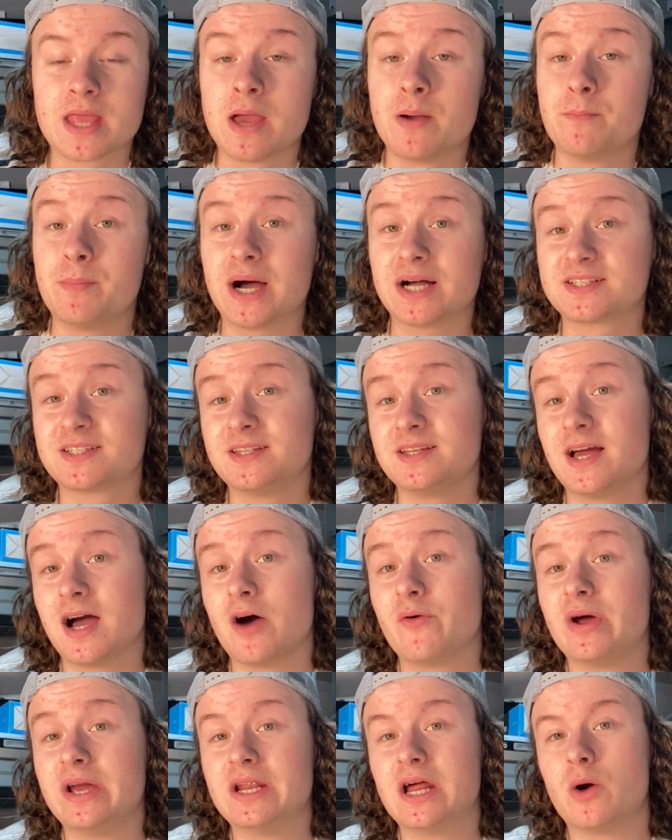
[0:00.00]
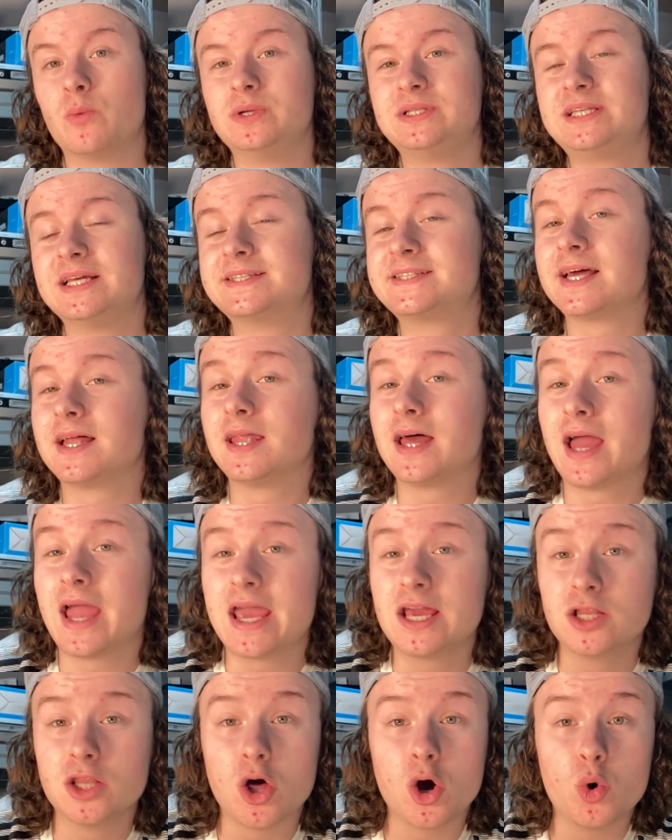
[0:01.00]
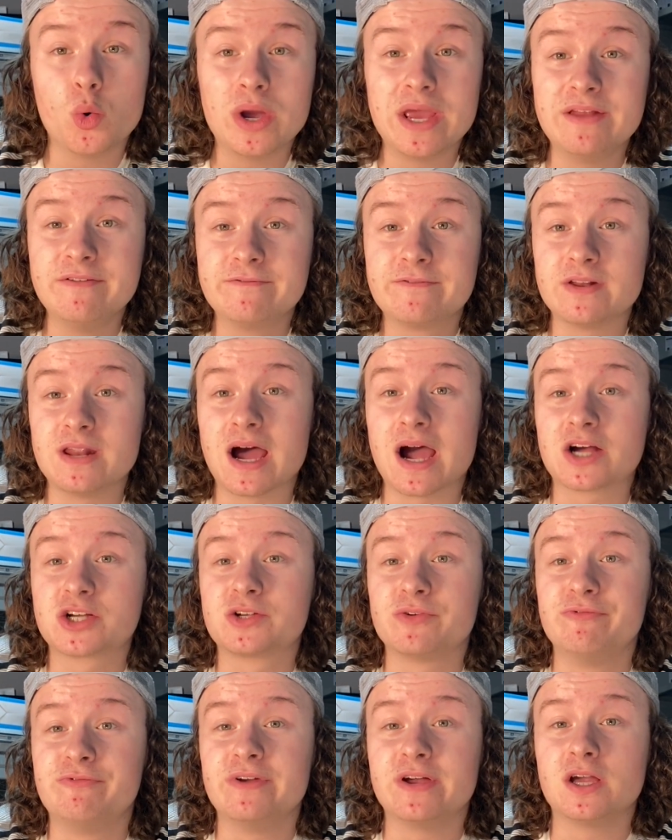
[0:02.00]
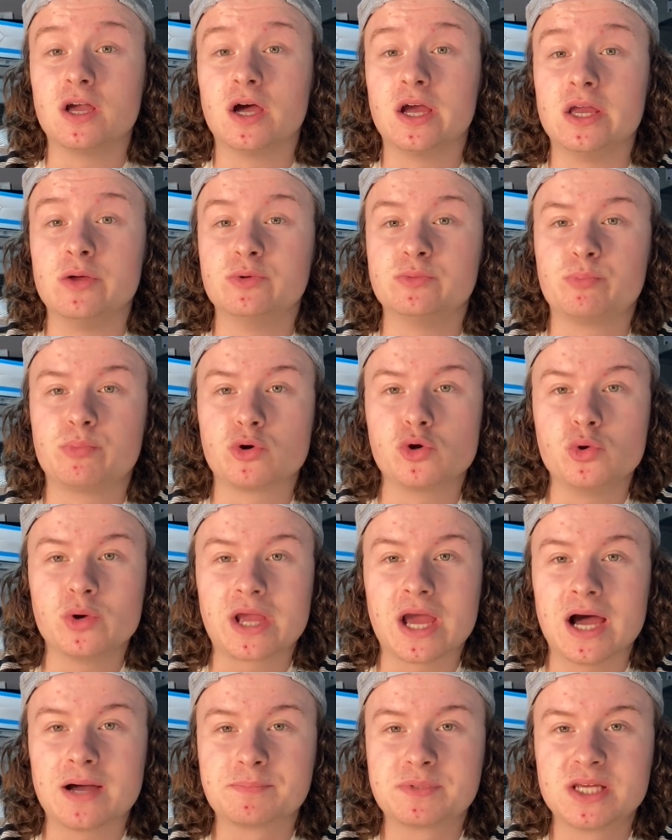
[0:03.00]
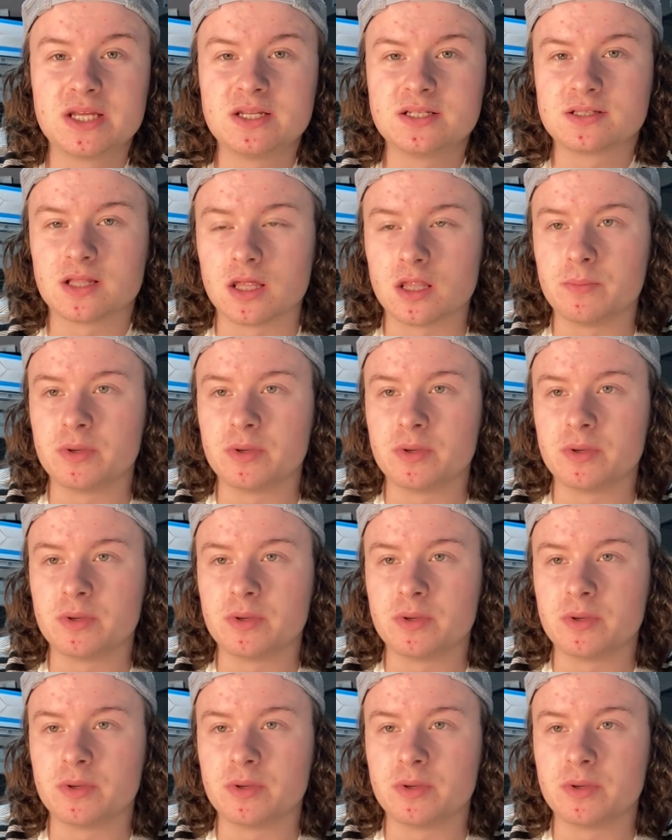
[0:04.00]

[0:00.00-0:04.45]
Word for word: Back to the R A now. We did sell a Halo Infinite action figure. It was Brute Captain, like the